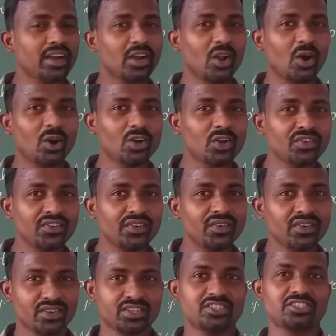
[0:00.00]
lot
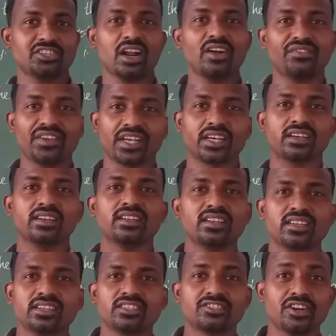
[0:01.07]
of traffic.
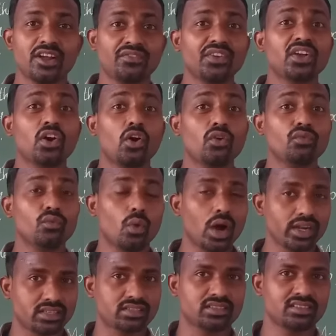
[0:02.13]
Traffic of
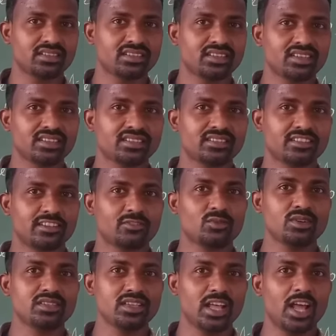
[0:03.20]
what? There
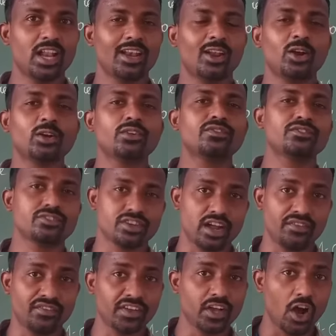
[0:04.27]
was a lot of
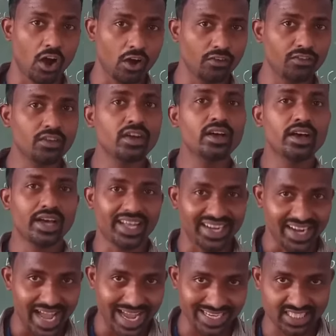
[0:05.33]
traffic of
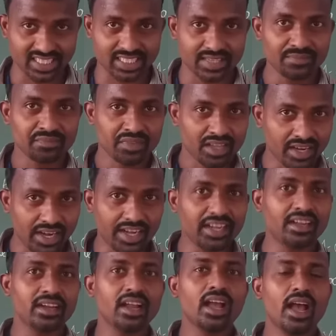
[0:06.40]
rats, right?